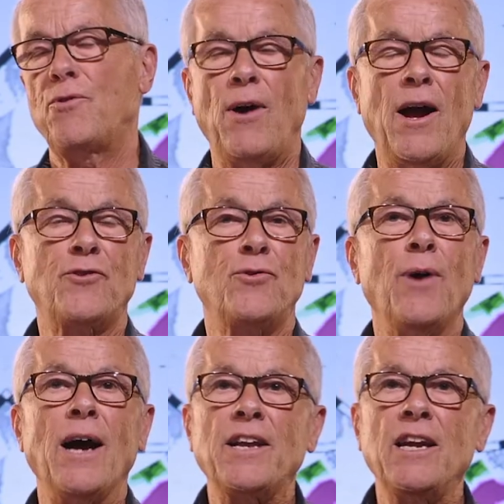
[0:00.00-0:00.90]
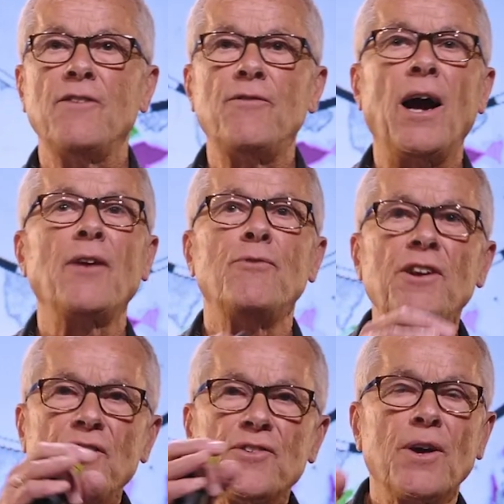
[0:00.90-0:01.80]
trying to identify
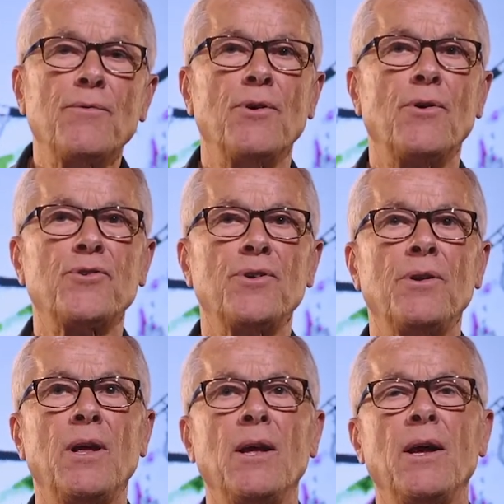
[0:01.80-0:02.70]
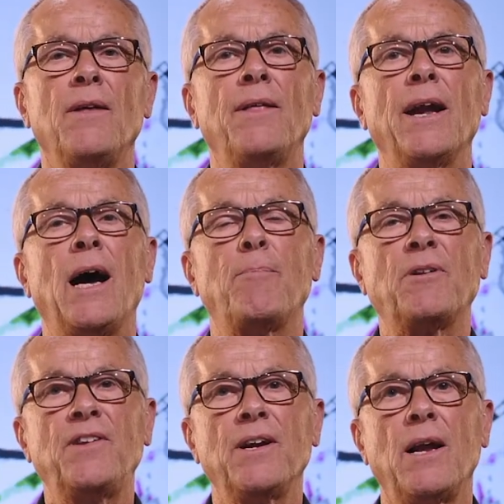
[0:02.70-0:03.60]
regions of the ocean that are
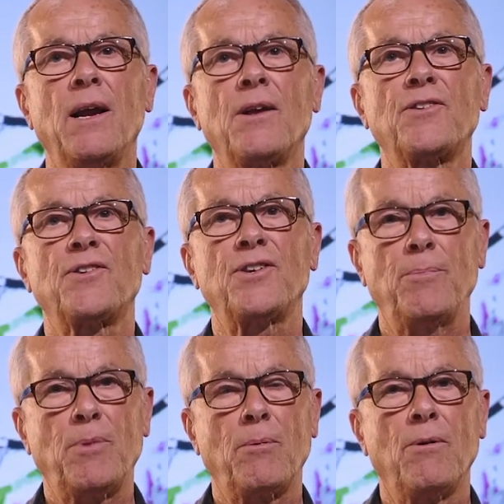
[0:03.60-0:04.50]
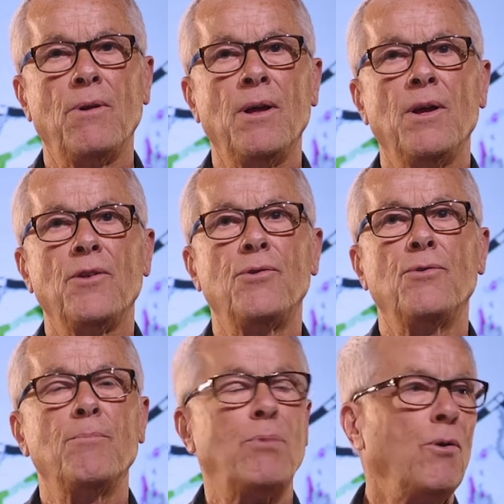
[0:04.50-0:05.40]
particularly susceptible
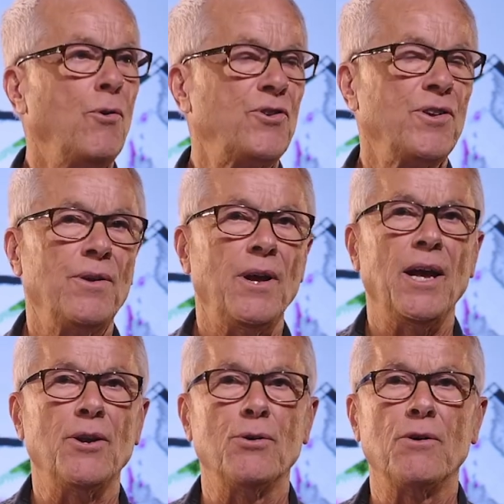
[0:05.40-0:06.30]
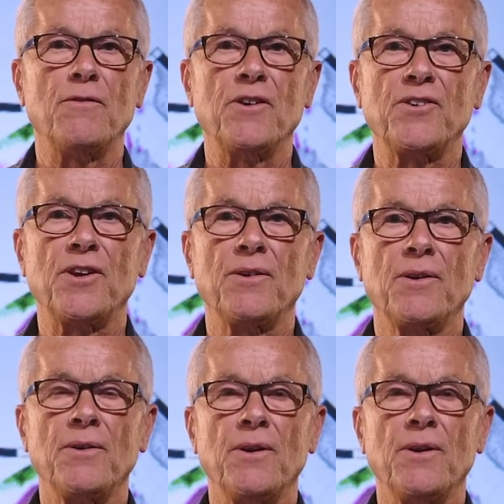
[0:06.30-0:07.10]
to pollution and overfishing.